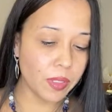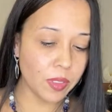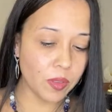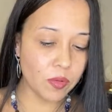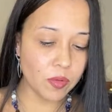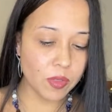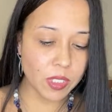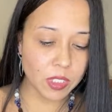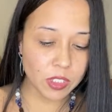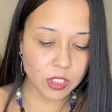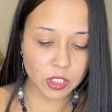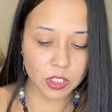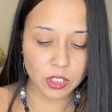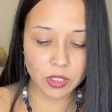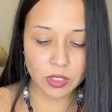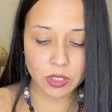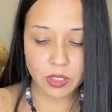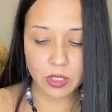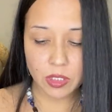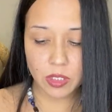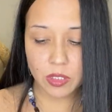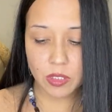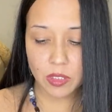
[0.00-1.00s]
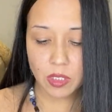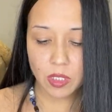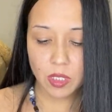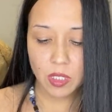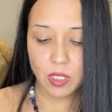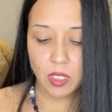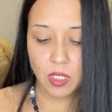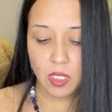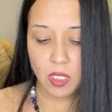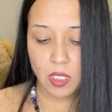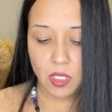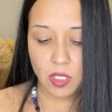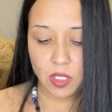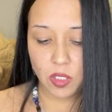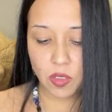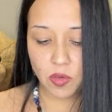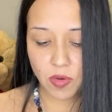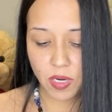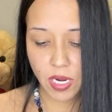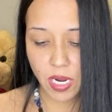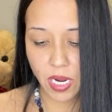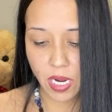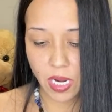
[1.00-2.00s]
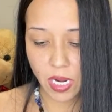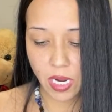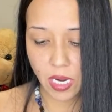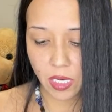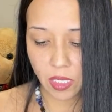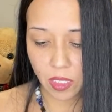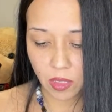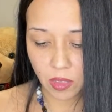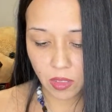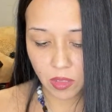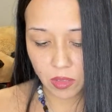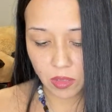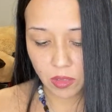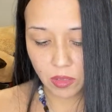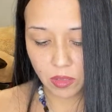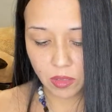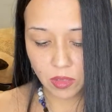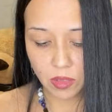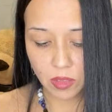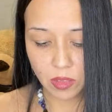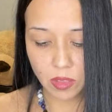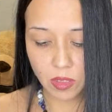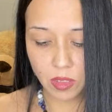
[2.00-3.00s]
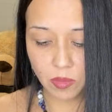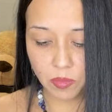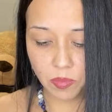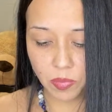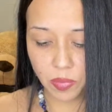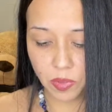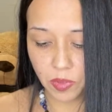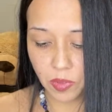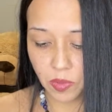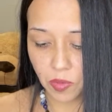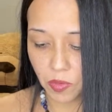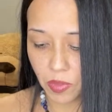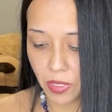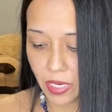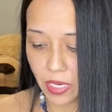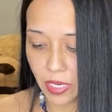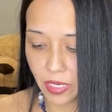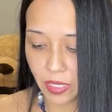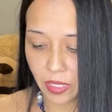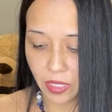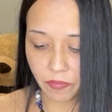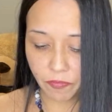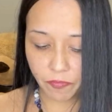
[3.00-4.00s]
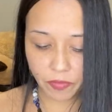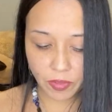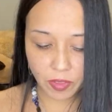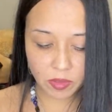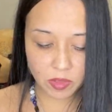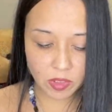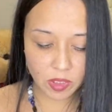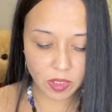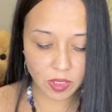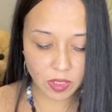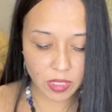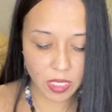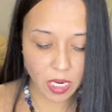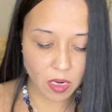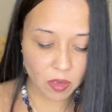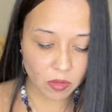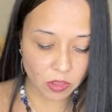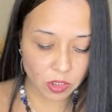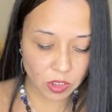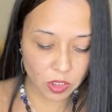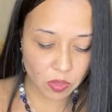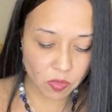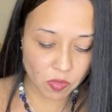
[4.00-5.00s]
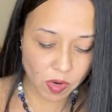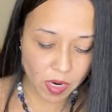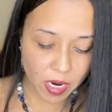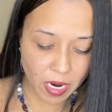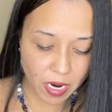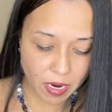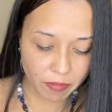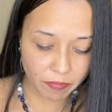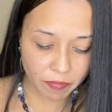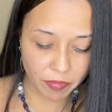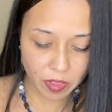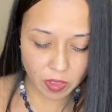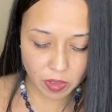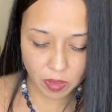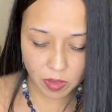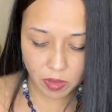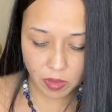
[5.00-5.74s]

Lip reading: questions you had and put away any fears and doubts you were having